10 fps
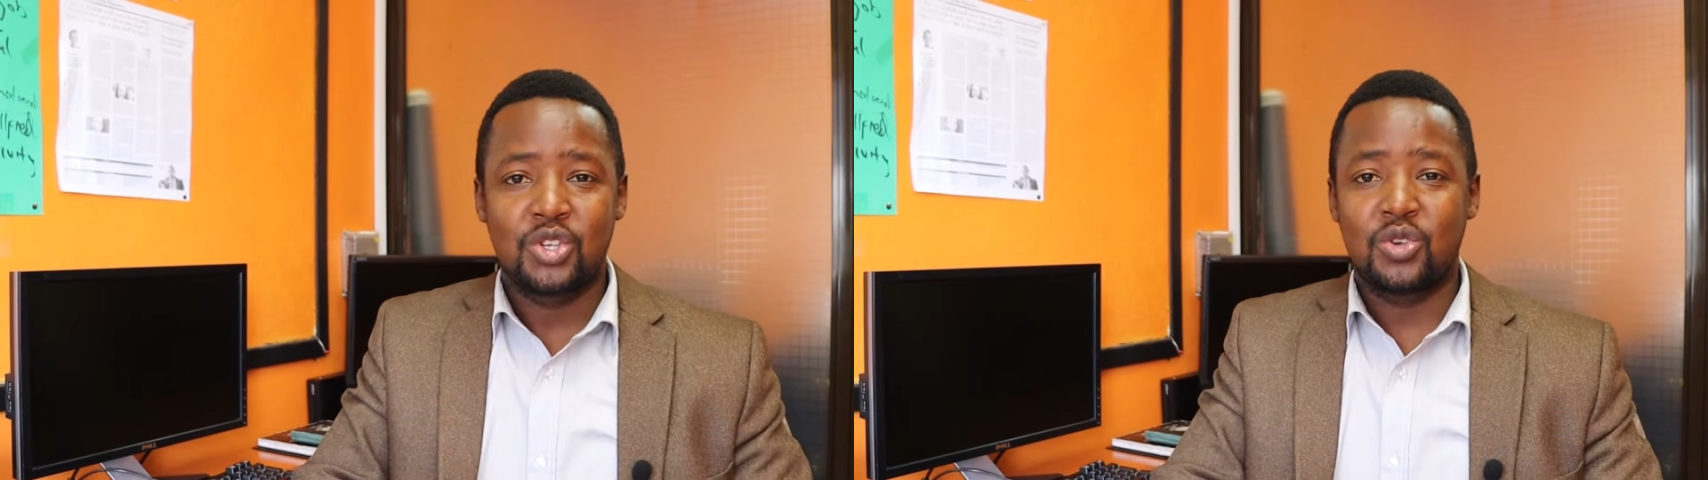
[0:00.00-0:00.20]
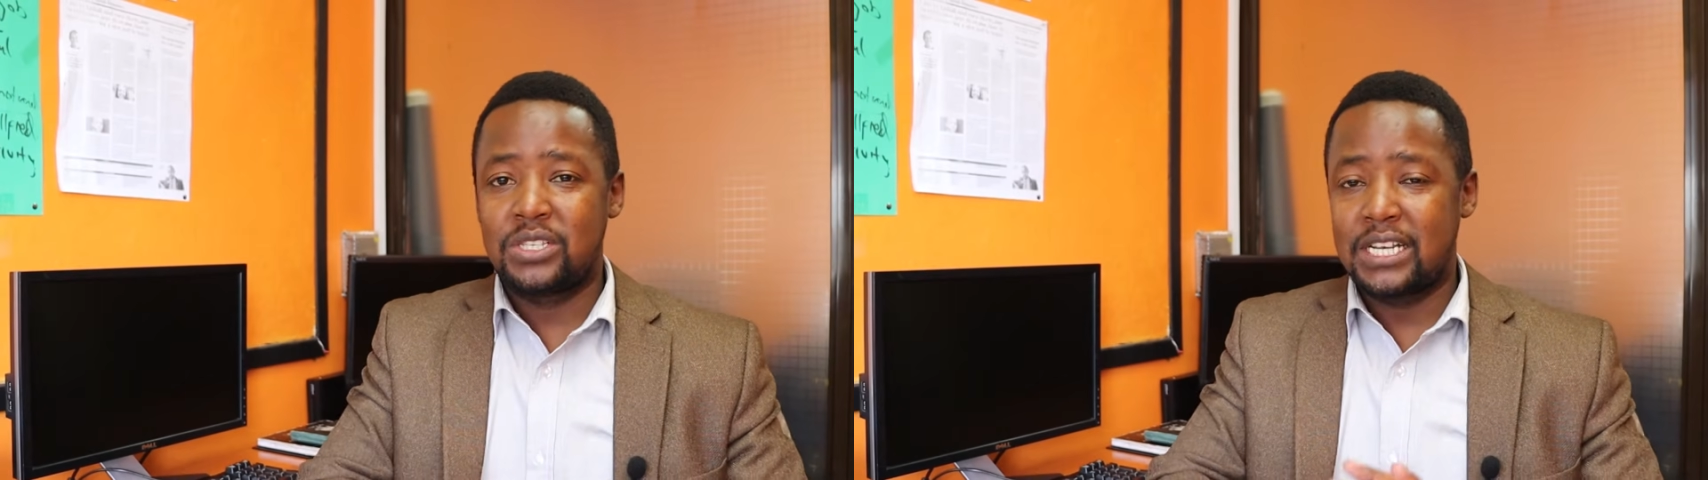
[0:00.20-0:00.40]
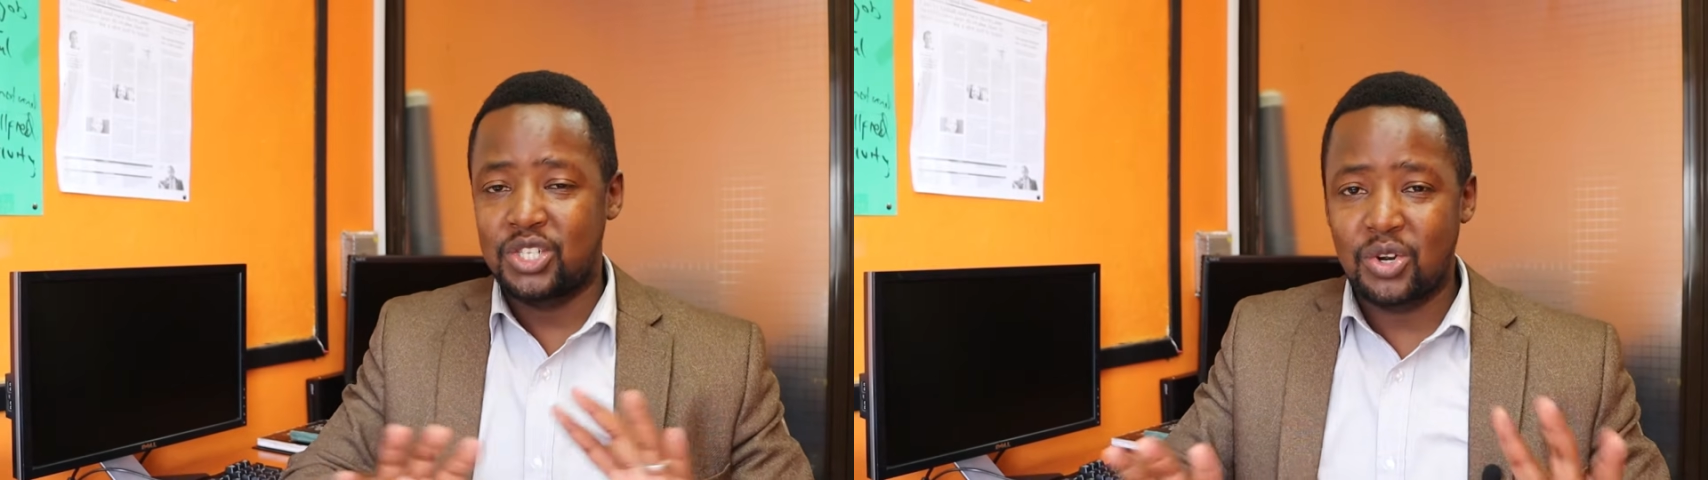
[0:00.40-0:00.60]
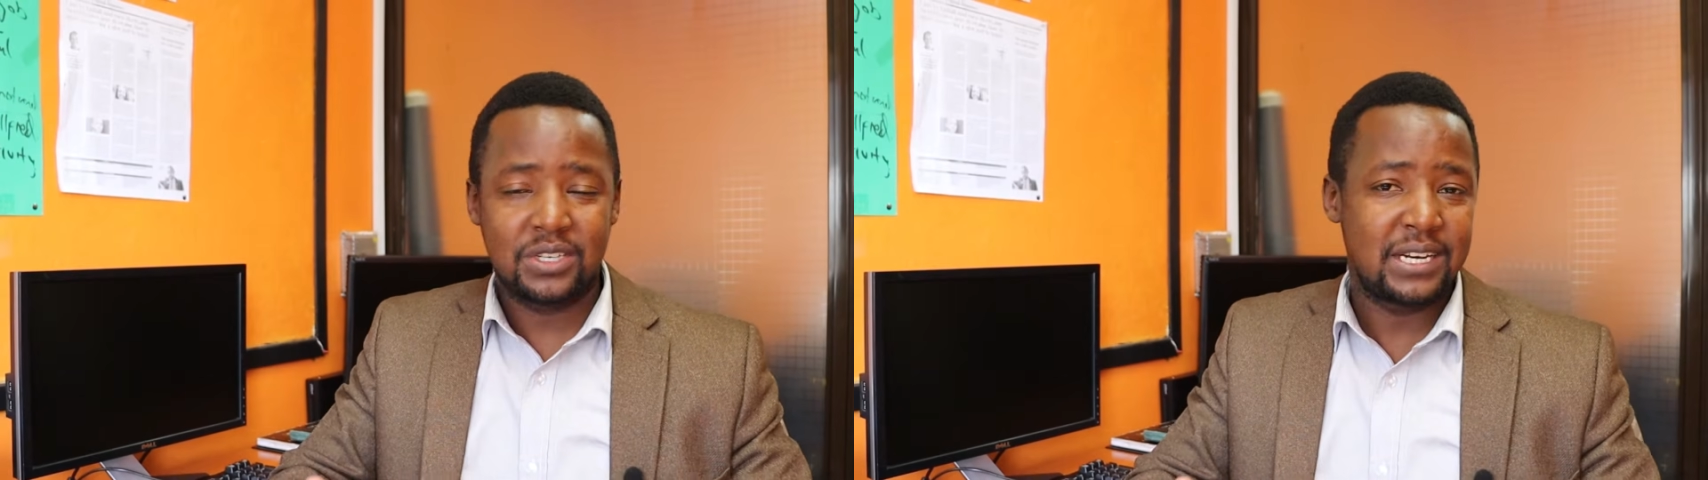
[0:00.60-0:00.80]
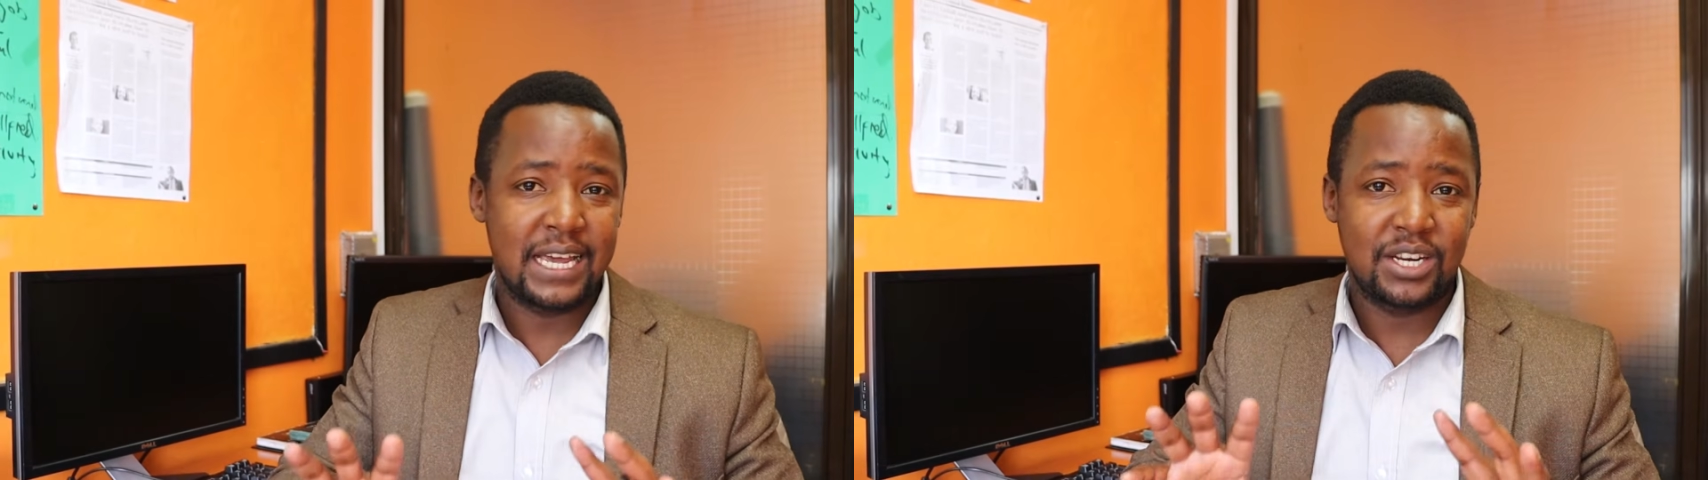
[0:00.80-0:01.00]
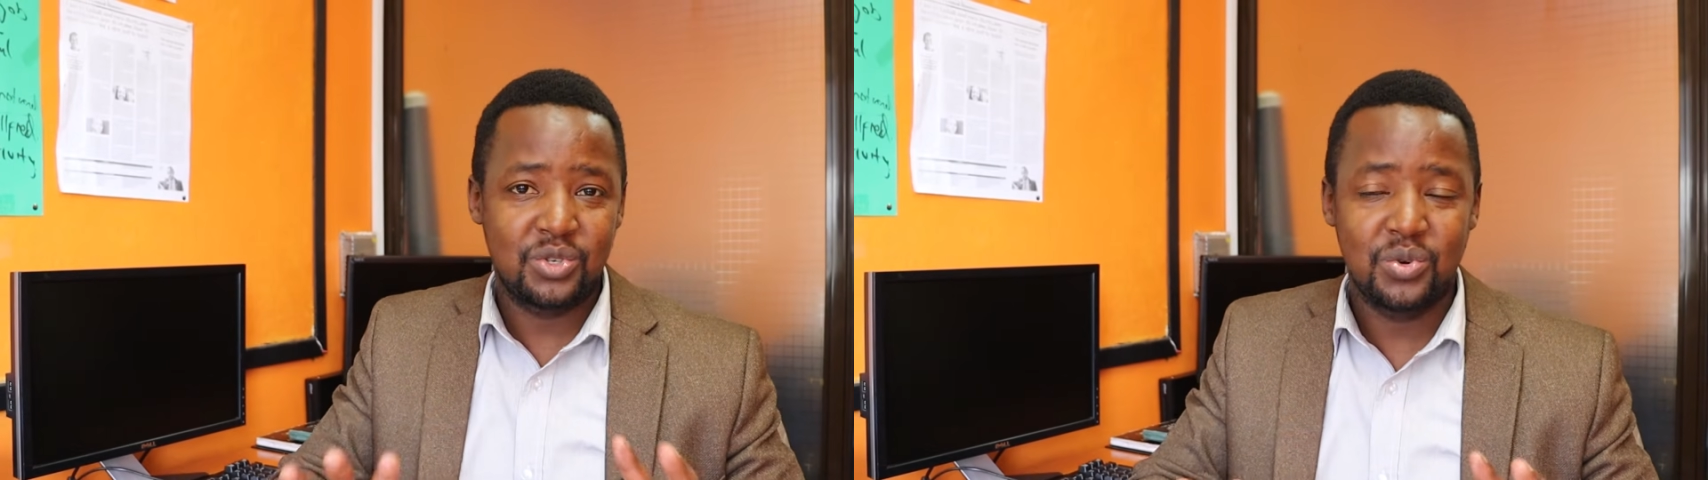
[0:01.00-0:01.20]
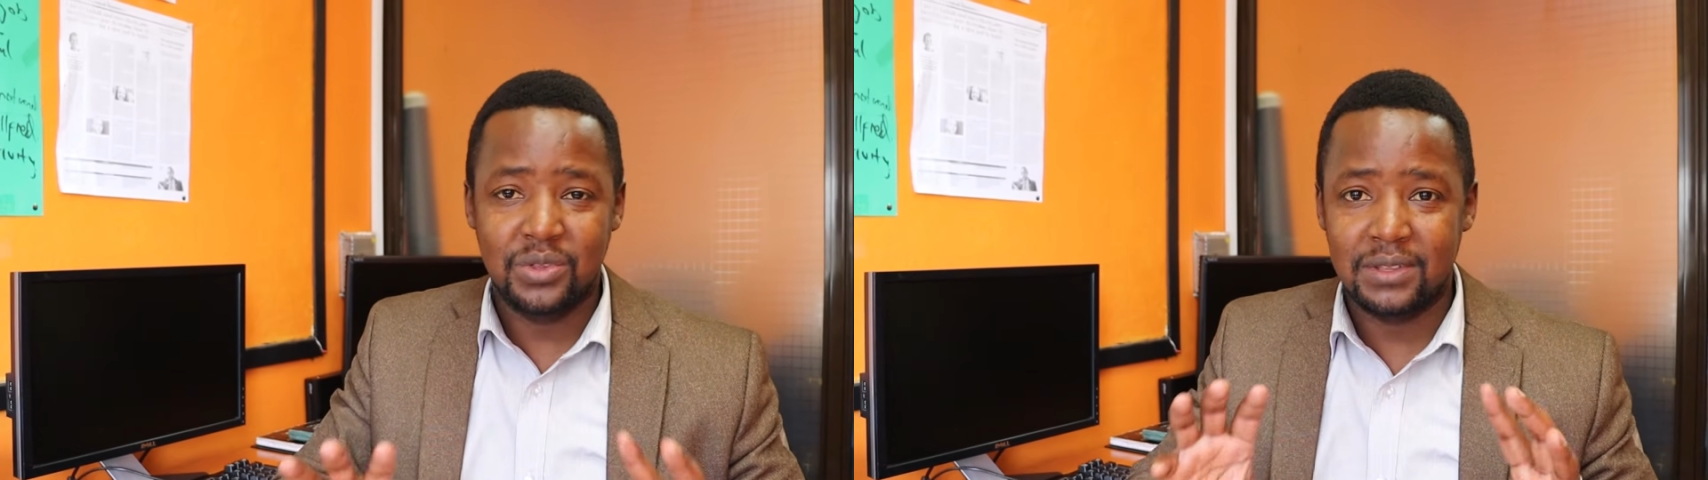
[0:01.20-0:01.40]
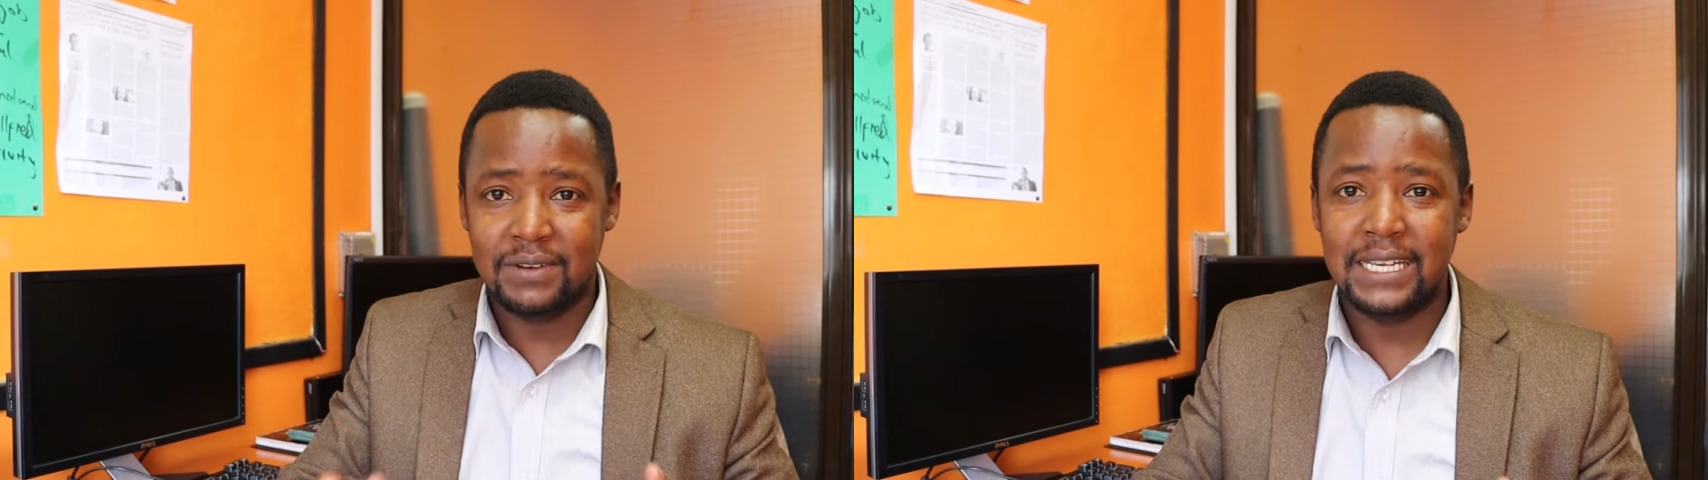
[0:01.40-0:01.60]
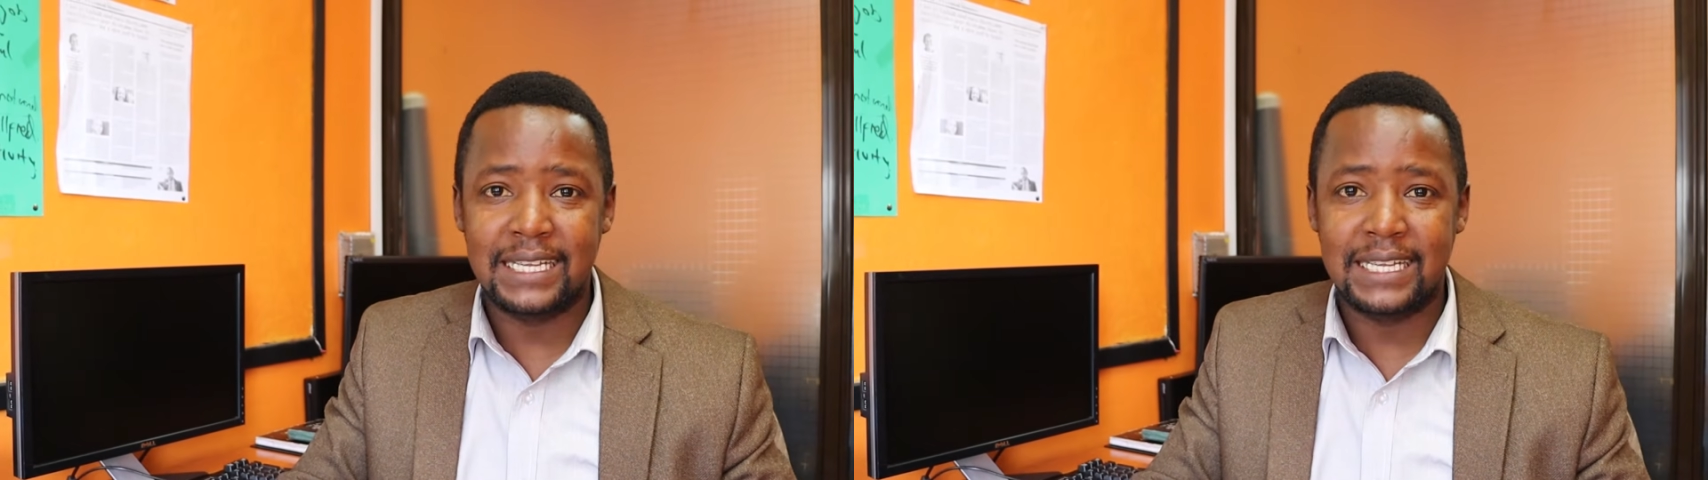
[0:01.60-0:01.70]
So it's a short, like 2-3